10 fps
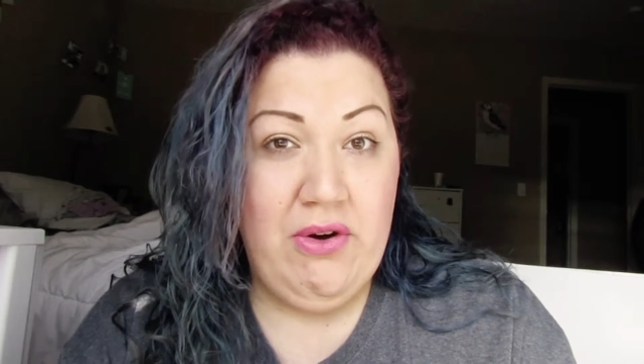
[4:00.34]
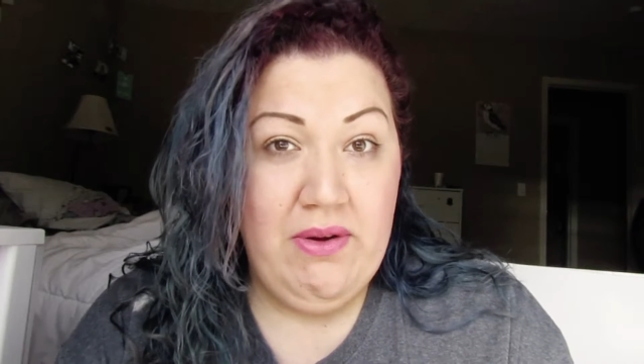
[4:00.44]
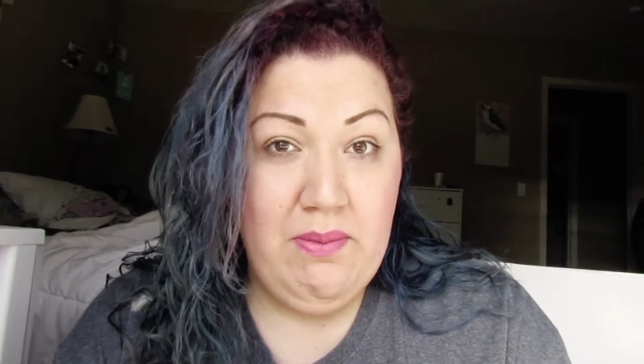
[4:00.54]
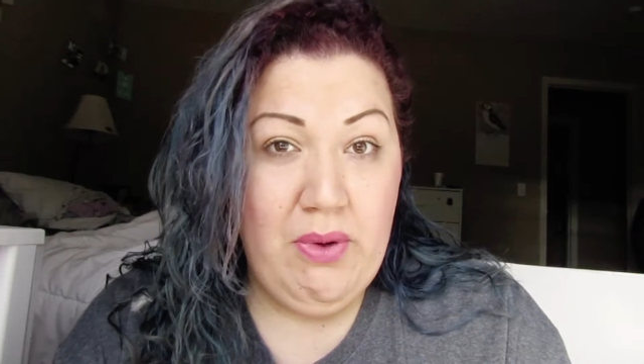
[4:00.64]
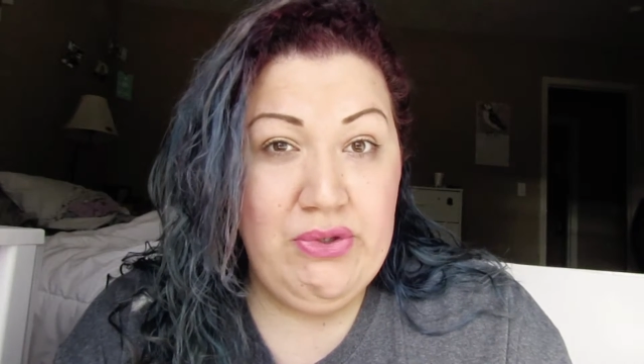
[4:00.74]

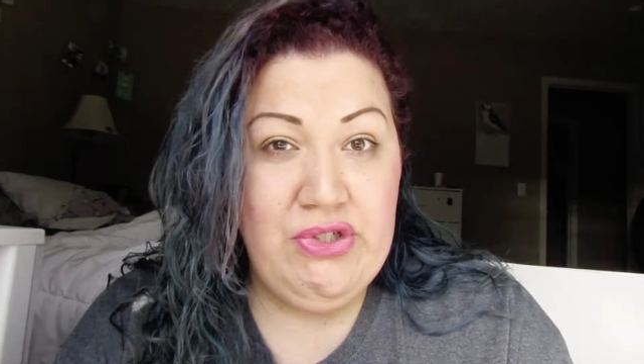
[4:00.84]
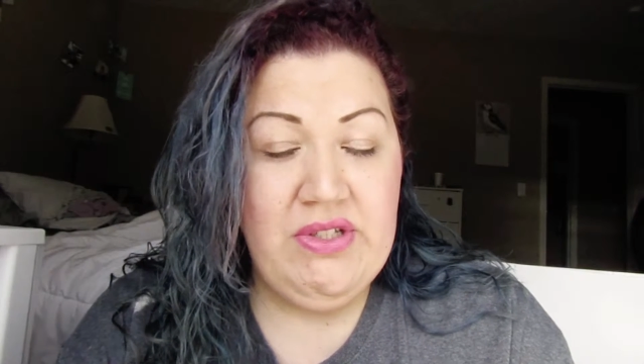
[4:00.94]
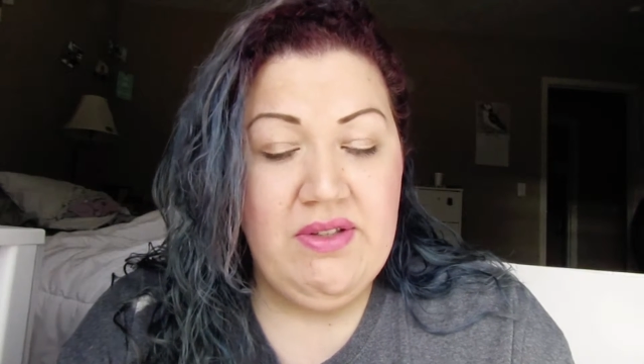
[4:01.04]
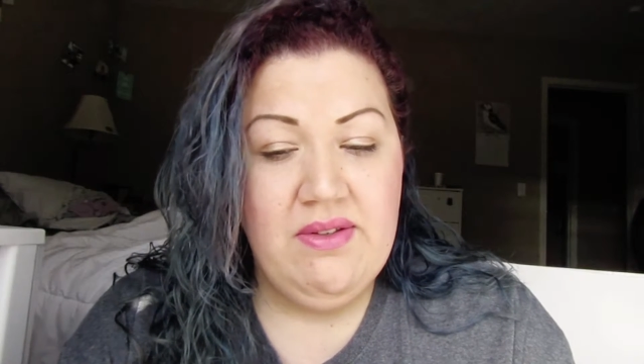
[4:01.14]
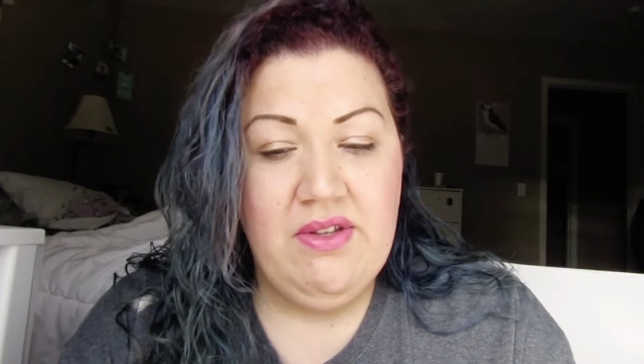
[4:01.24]

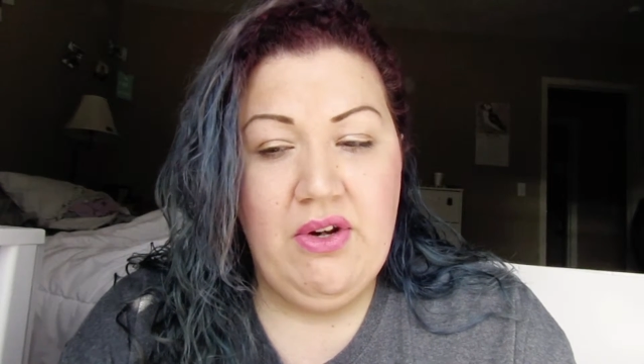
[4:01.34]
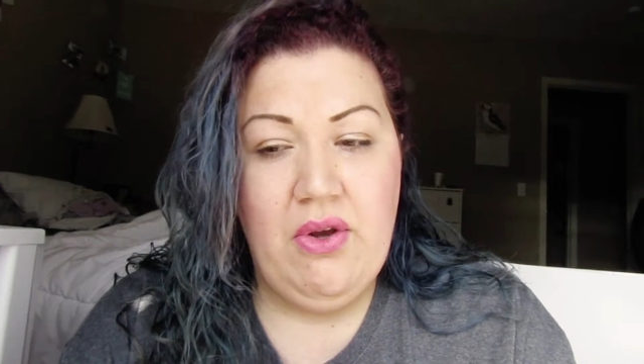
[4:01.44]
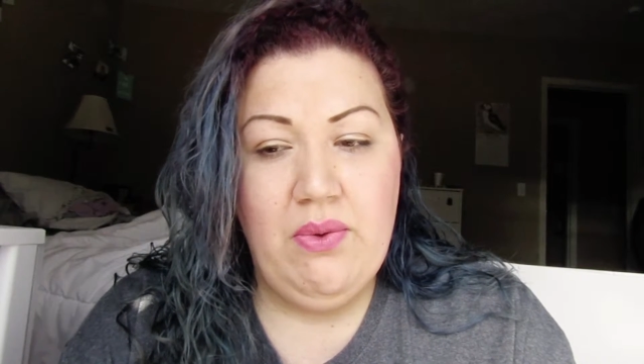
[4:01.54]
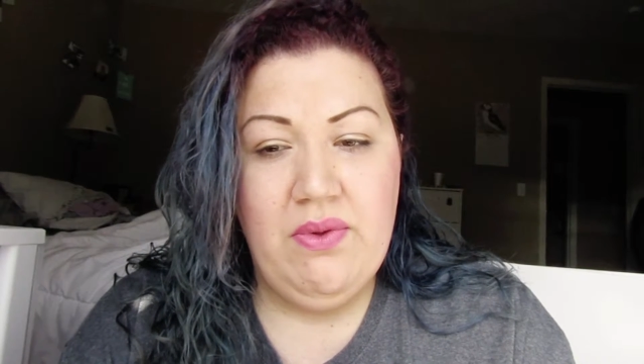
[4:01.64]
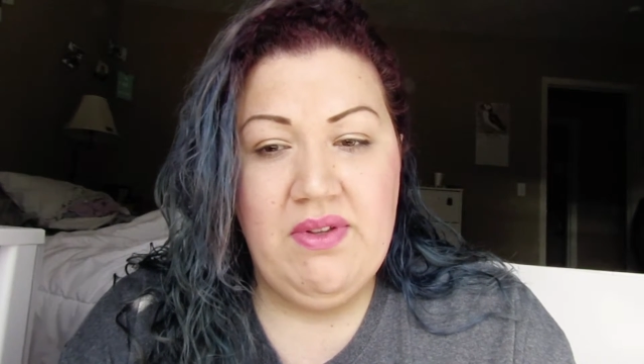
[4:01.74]
emotions.
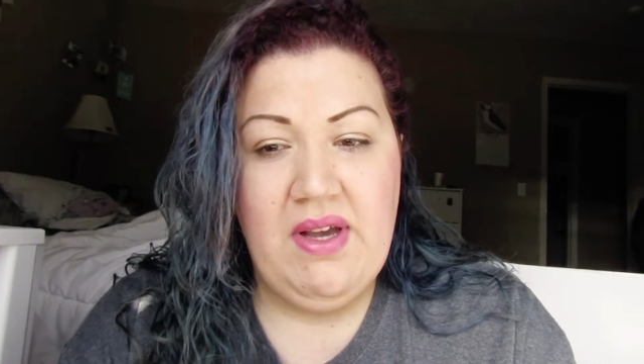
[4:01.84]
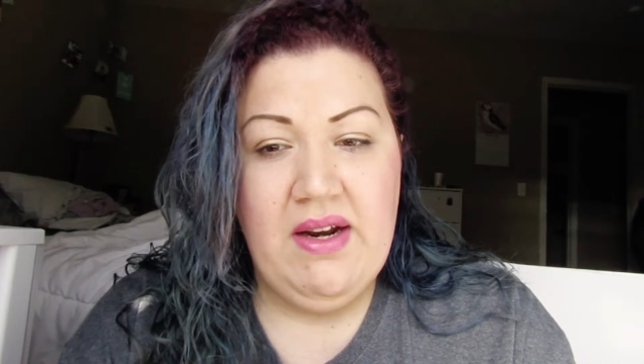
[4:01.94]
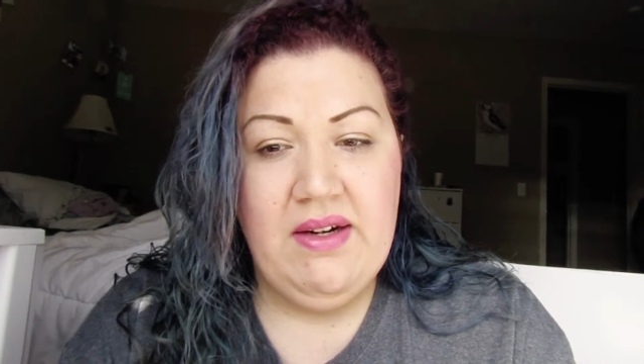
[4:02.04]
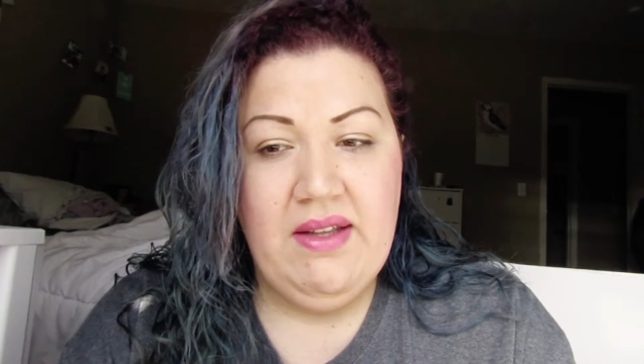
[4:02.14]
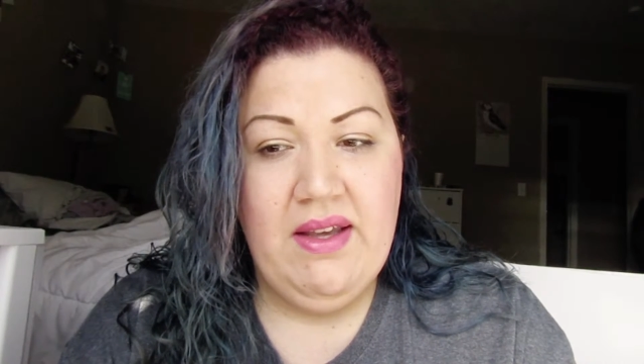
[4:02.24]
It's
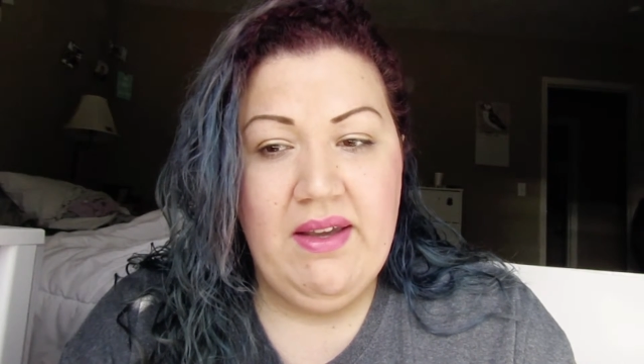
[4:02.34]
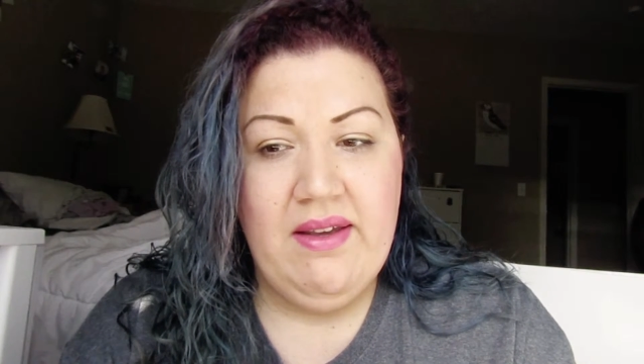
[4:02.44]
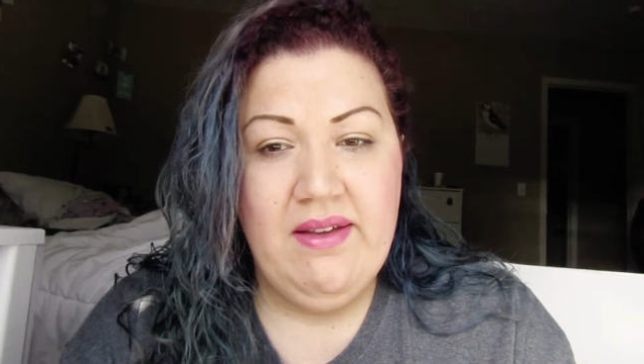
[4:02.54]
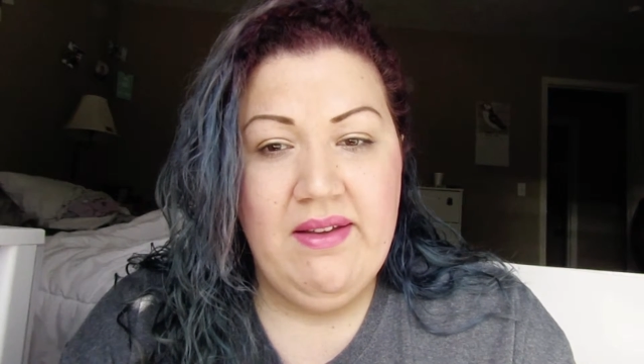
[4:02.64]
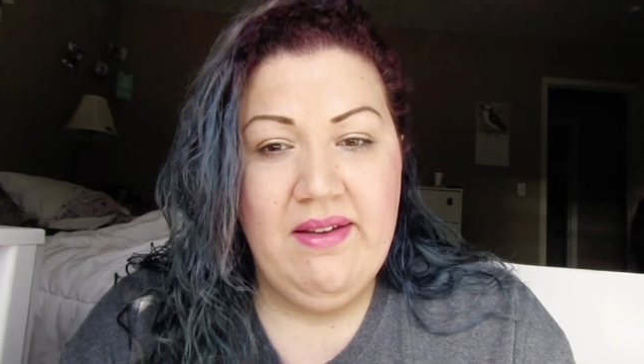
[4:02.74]
kind of like